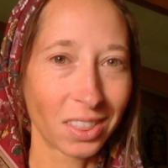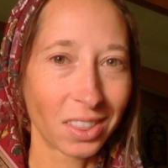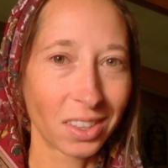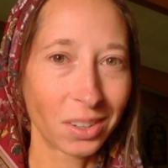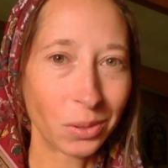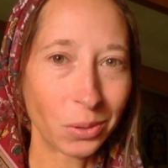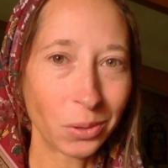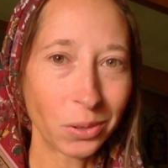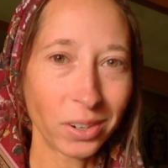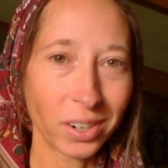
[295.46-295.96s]
The
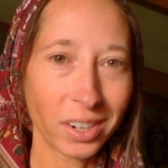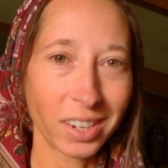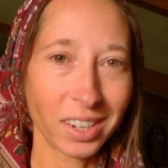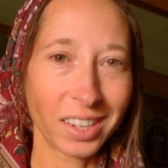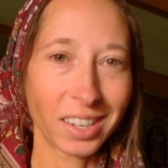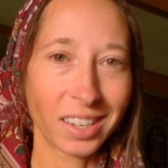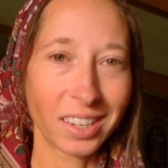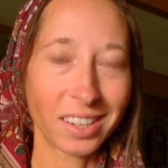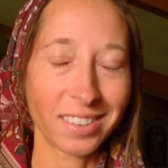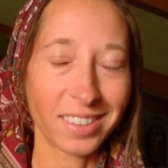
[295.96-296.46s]
Lord
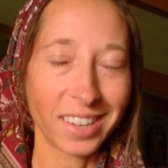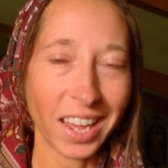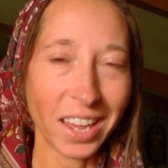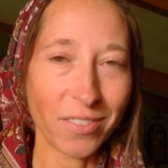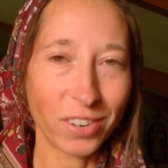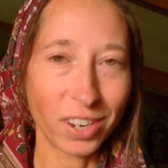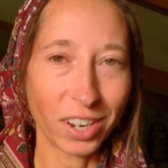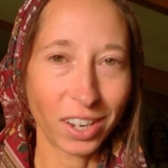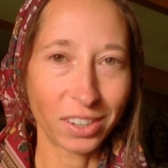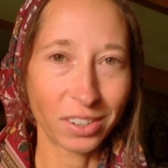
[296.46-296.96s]

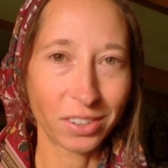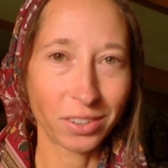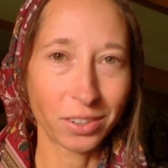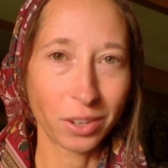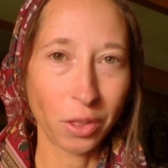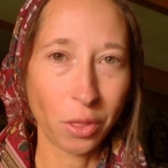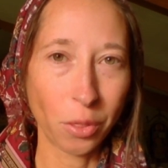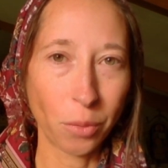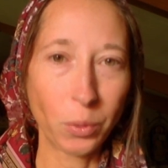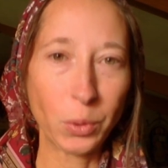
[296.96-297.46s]
saved
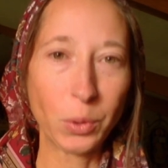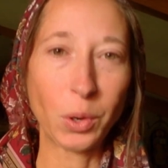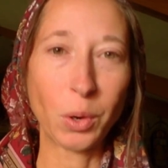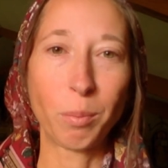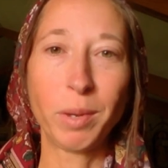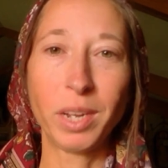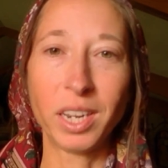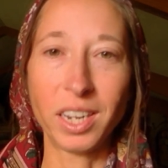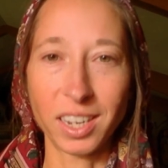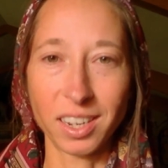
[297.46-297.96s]
us through
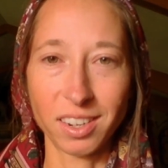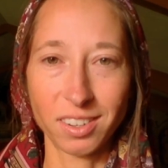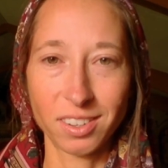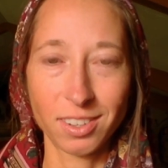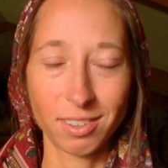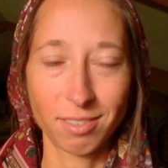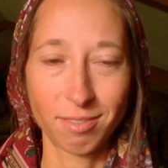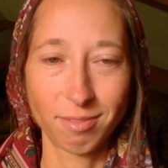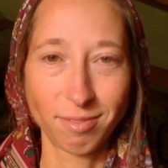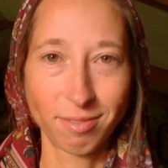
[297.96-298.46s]

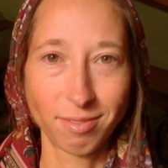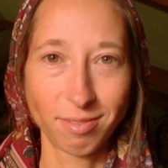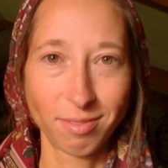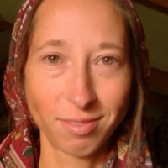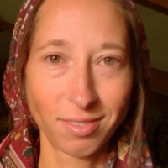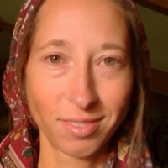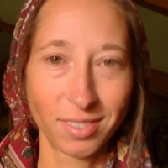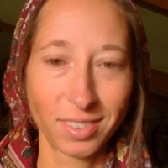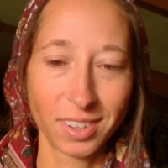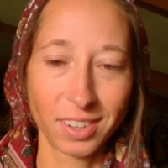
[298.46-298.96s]
obedience.
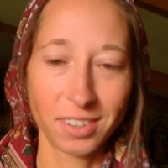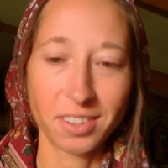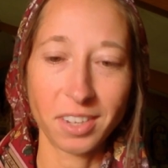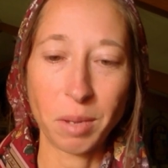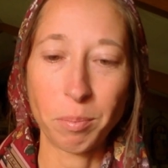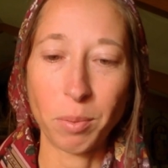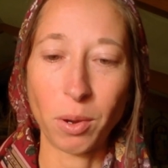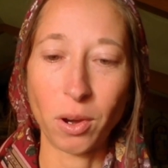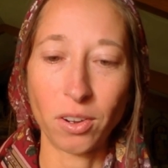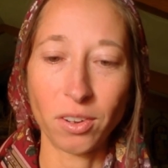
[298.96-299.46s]

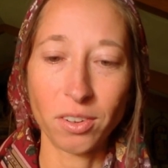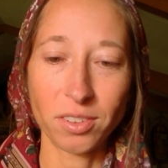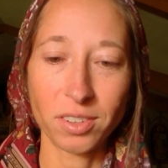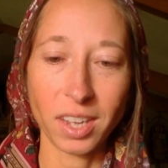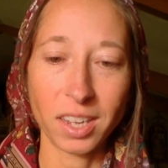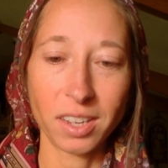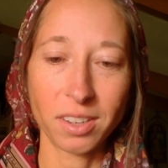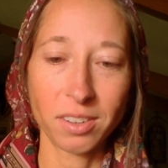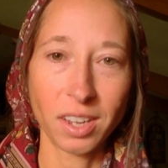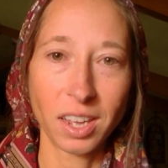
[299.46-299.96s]
St. Paul
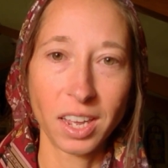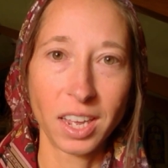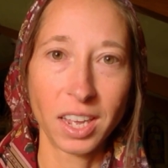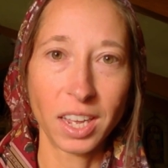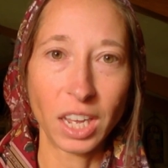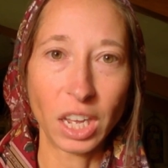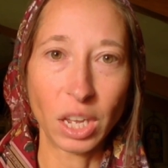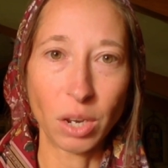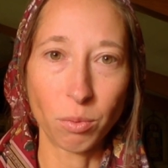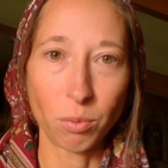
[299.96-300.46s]
says
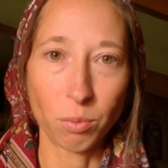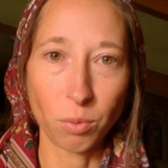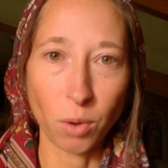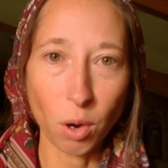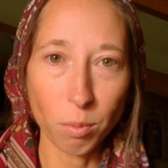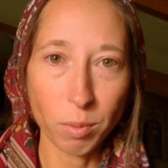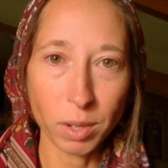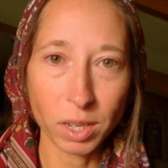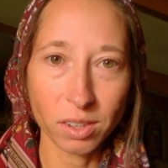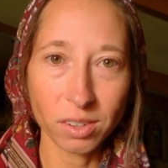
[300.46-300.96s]
in
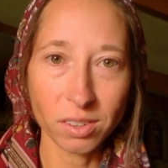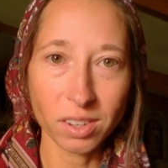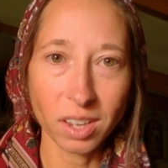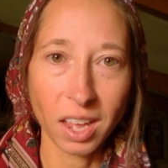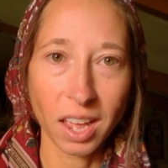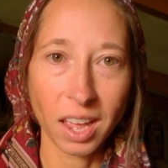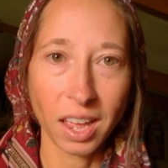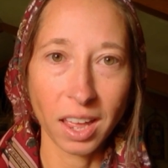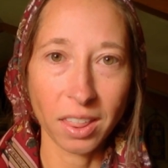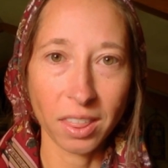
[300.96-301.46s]
Romans
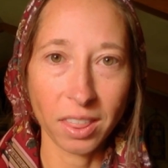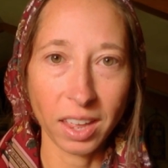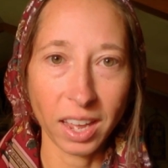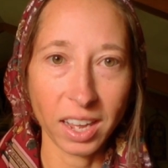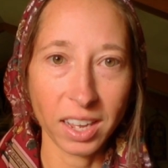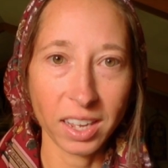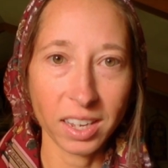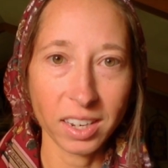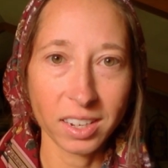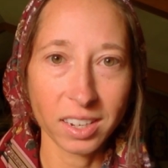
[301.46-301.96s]

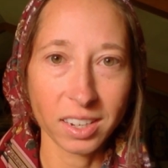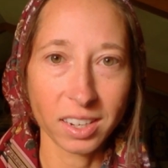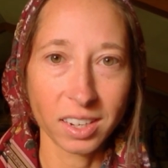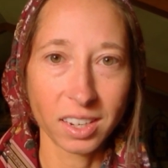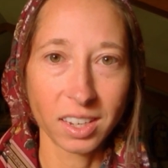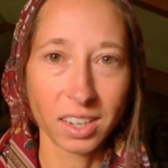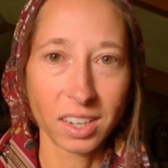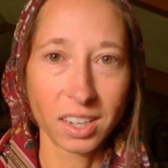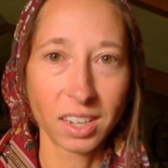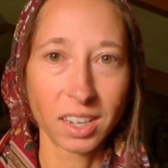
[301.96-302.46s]
that
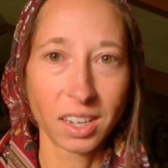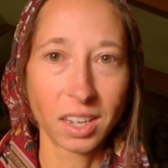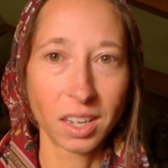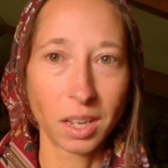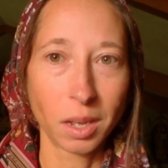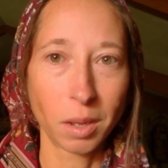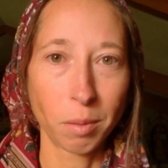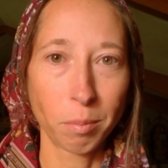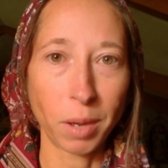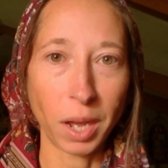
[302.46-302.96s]

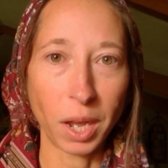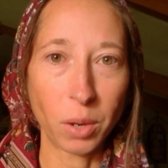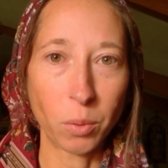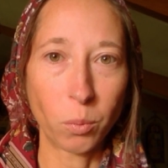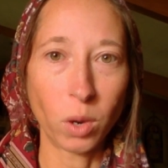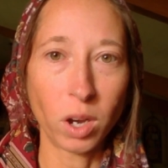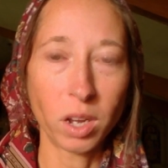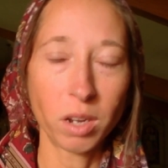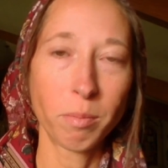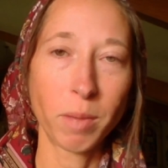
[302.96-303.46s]
by
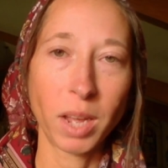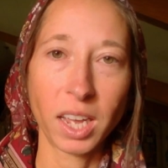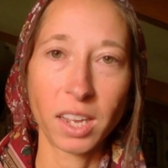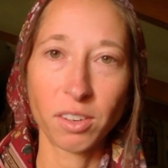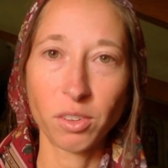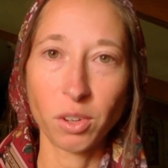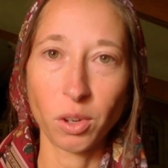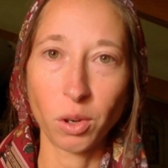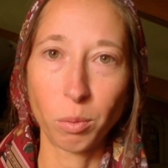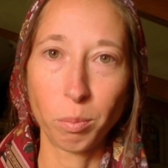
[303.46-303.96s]
one man's